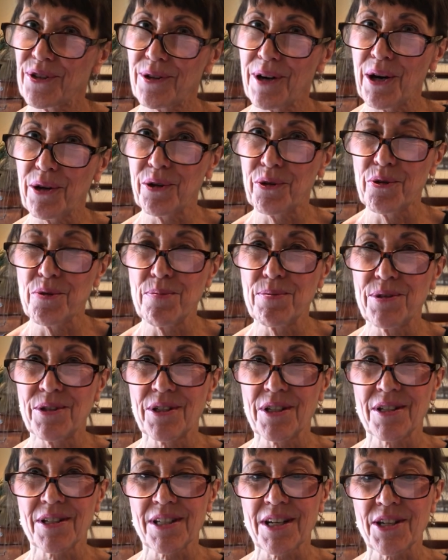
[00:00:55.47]
our group's
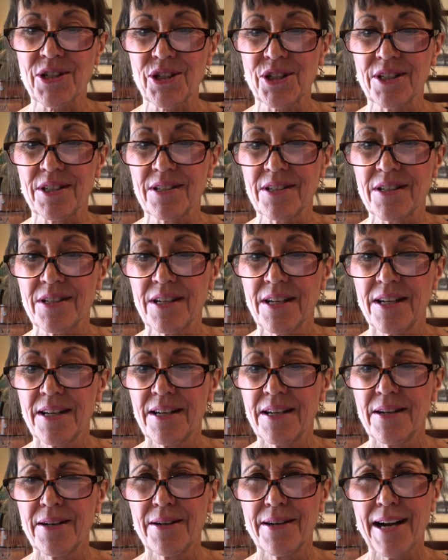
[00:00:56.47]
discussions,
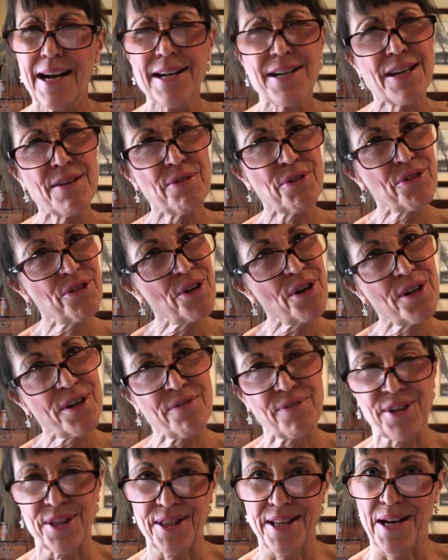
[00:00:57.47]
"I never thought of
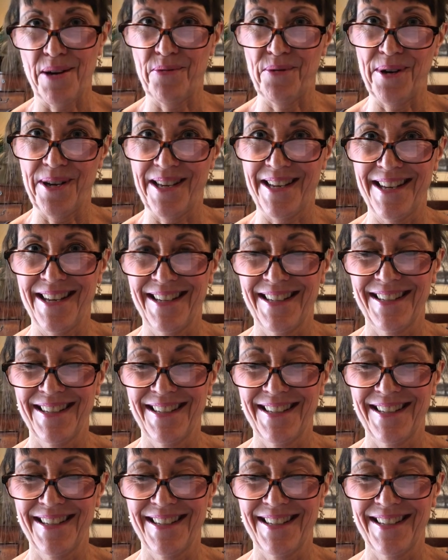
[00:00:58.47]
it that way."